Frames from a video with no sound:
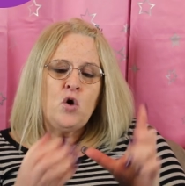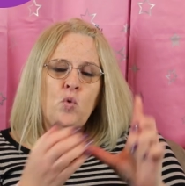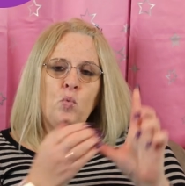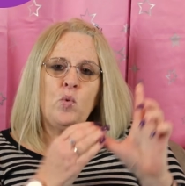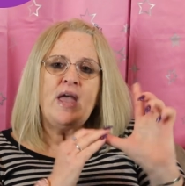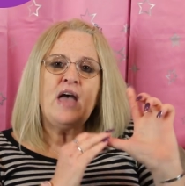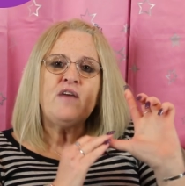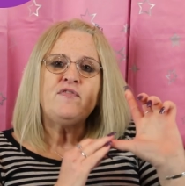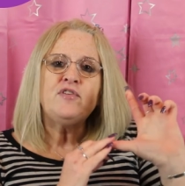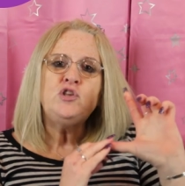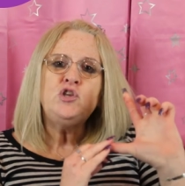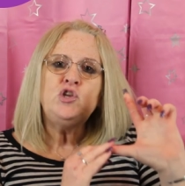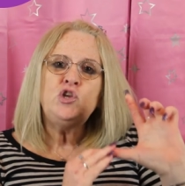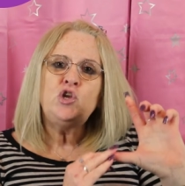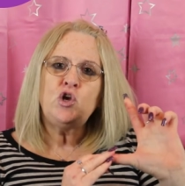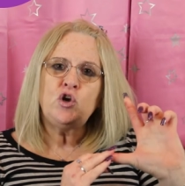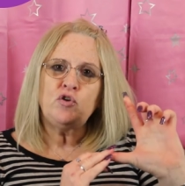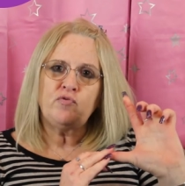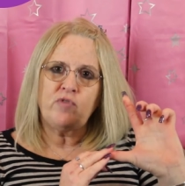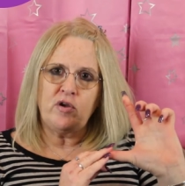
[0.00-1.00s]
We have a
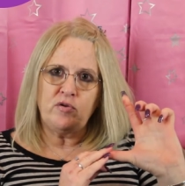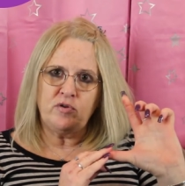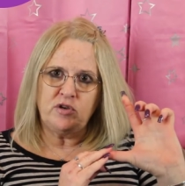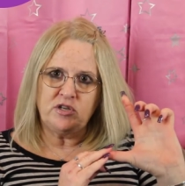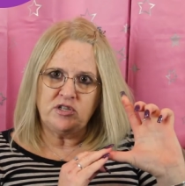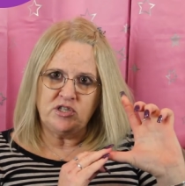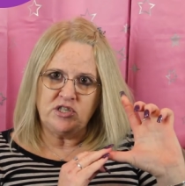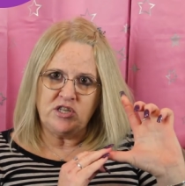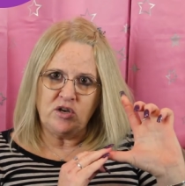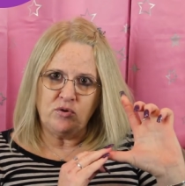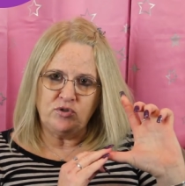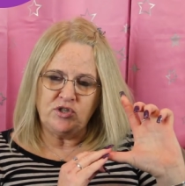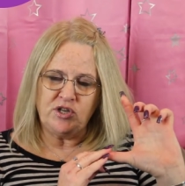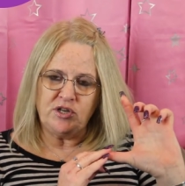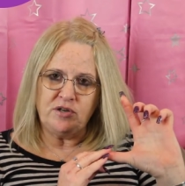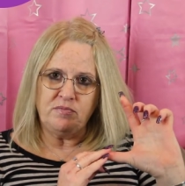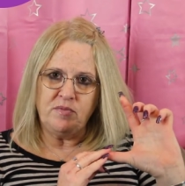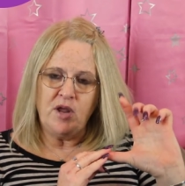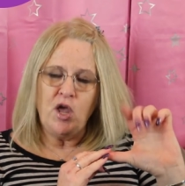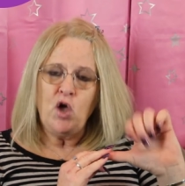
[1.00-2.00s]
neuro
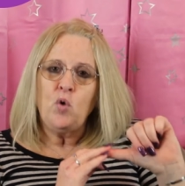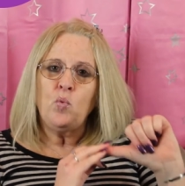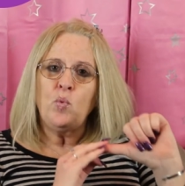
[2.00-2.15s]
consultant.